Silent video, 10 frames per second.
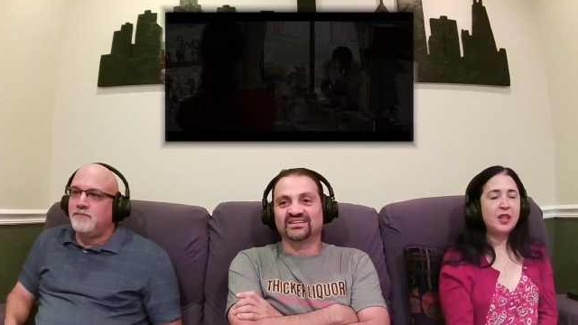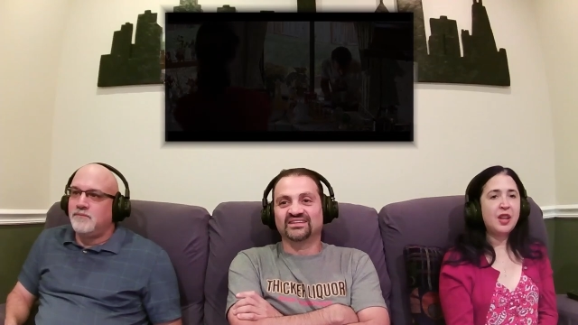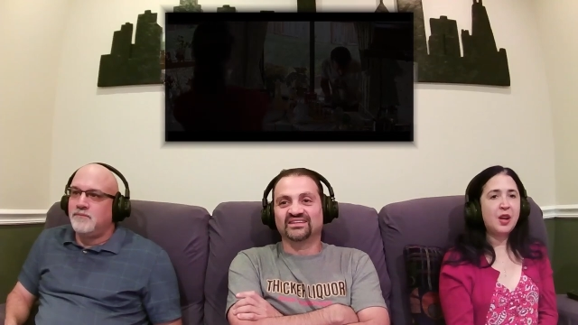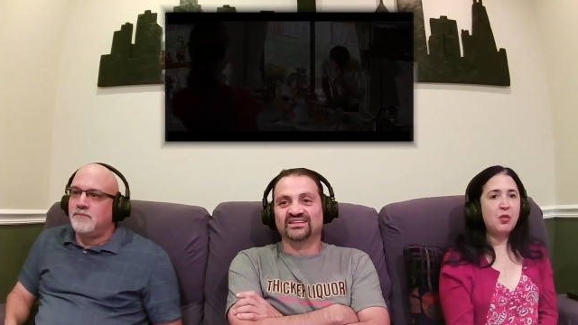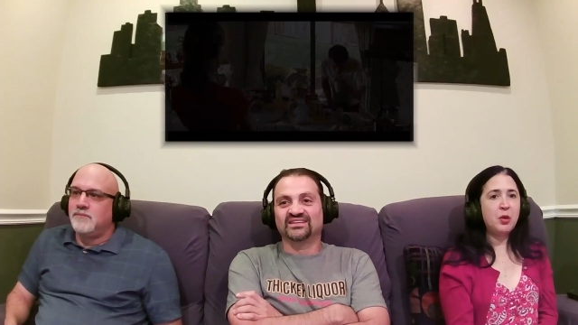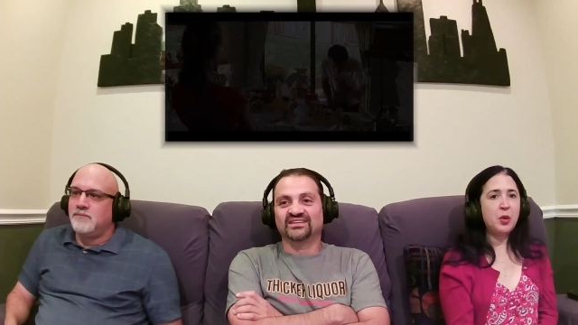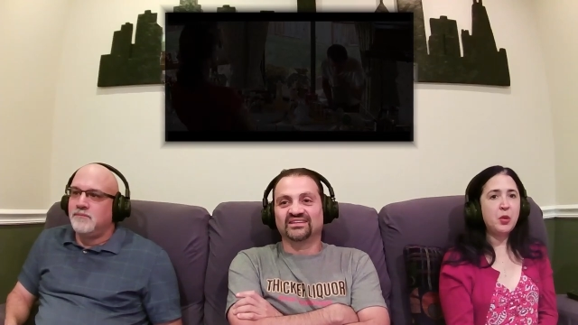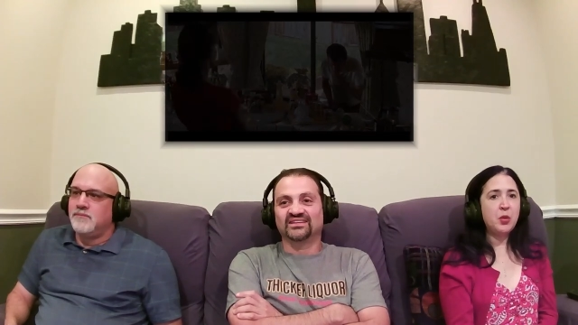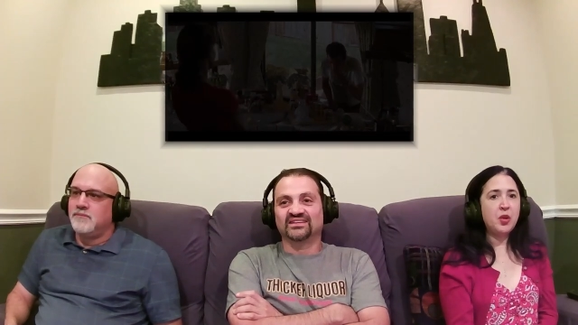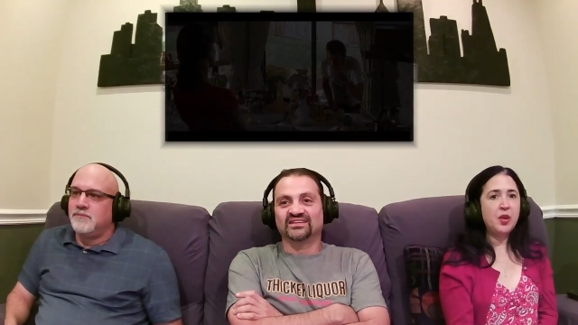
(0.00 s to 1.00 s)
Speaker 1: How
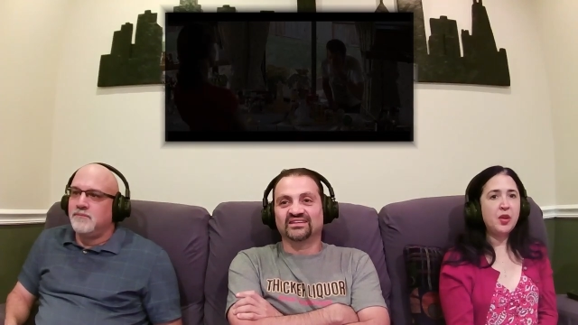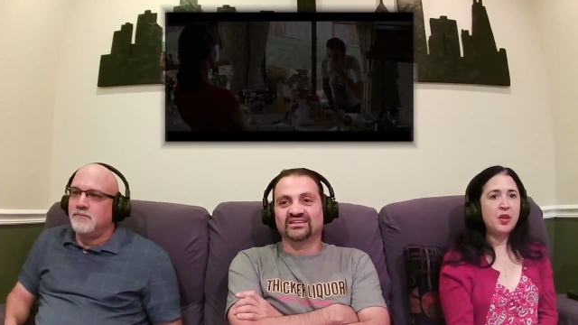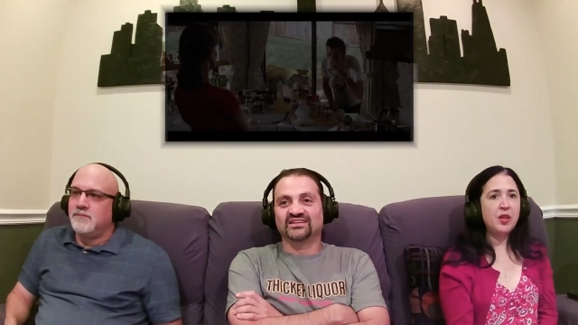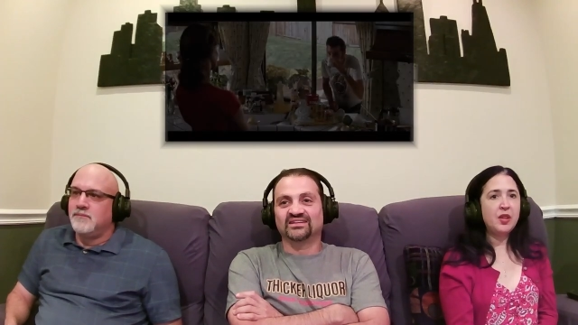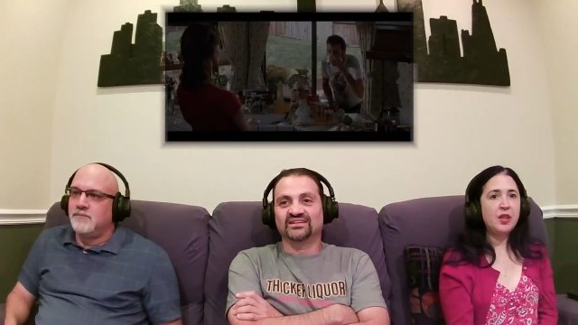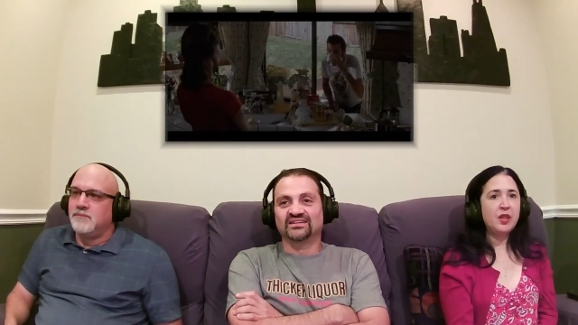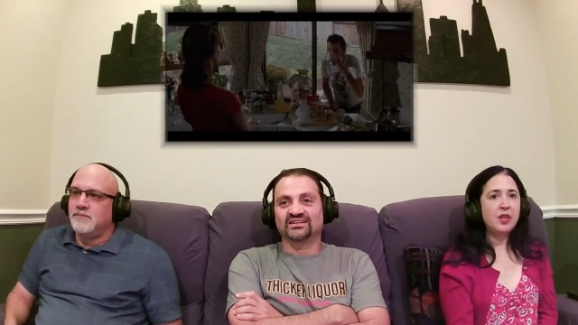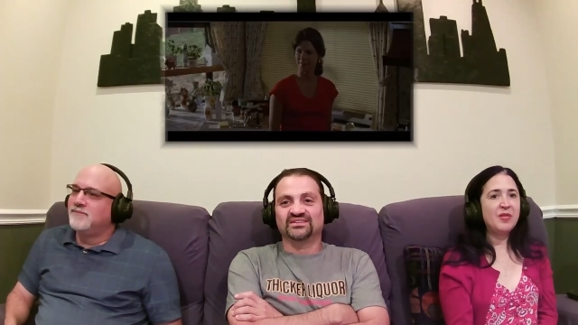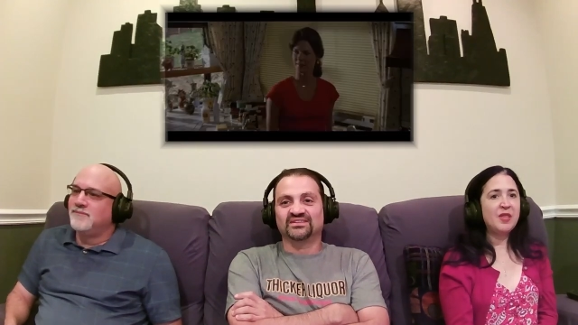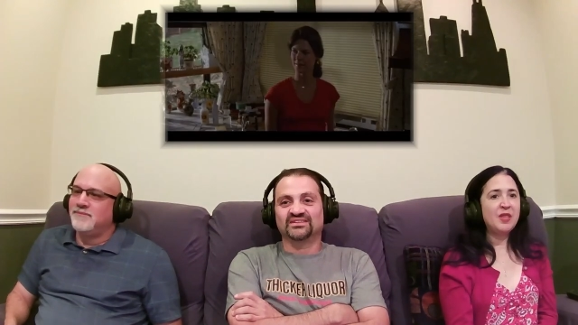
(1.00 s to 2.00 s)
rude.
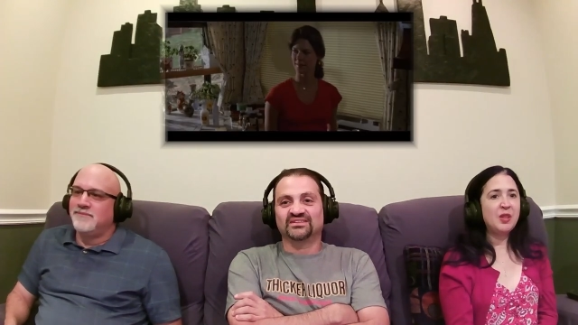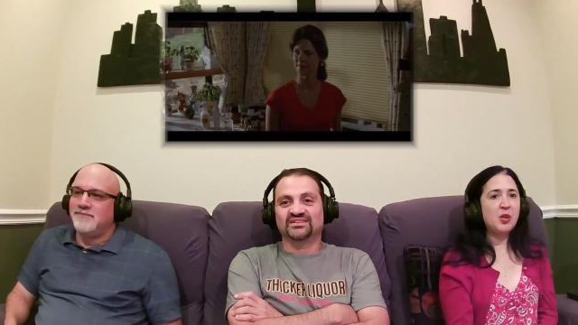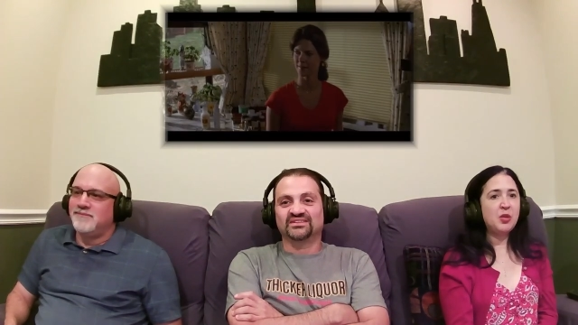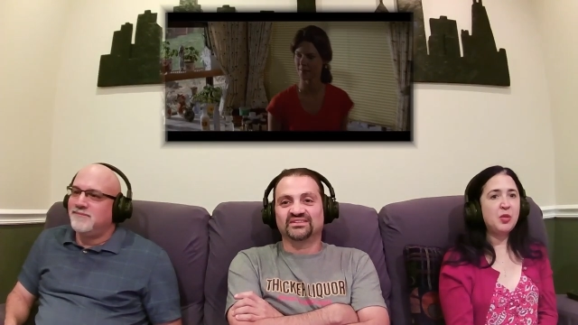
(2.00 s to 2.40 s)
Close the